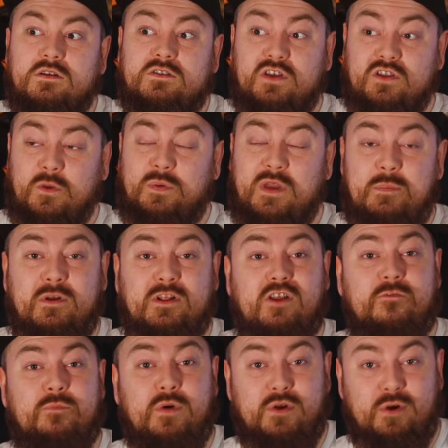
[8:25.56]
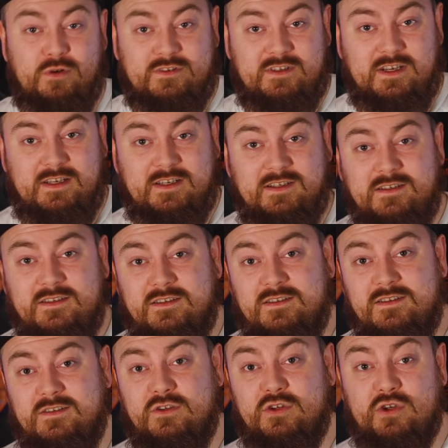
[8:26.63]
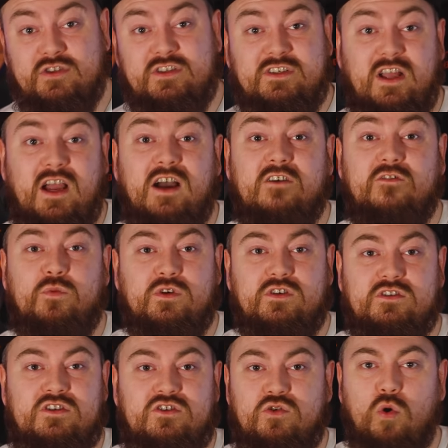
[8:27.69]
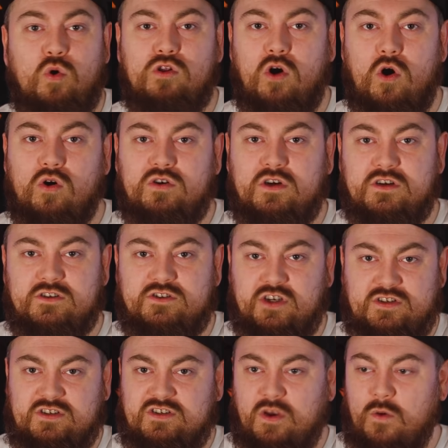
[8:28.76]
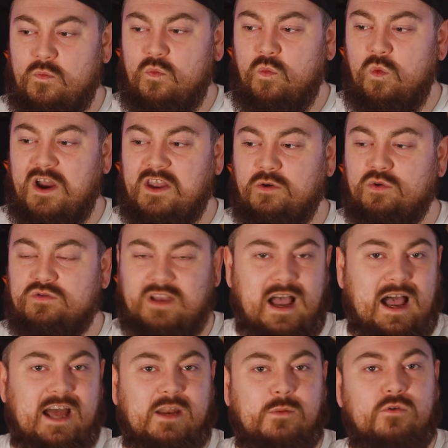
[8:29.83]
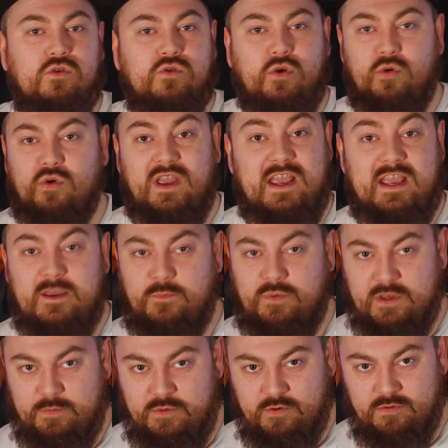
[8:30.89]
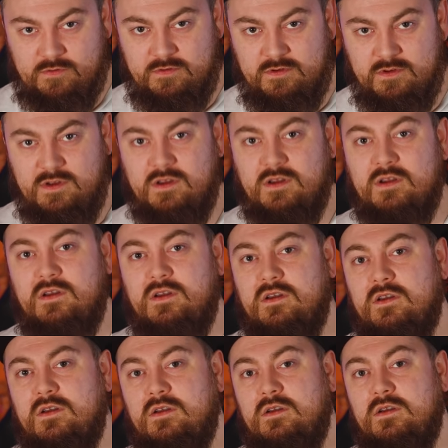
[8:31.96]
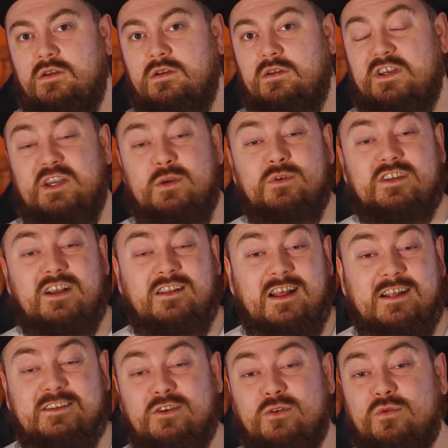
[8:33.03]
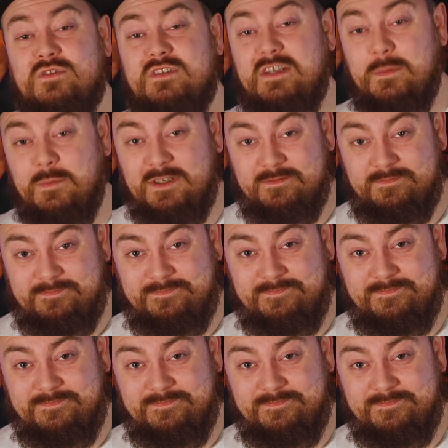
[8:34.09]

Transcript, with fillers: To the people of Burundi, Gustave was no longer just some wild animal who ate people. He was a literal demon.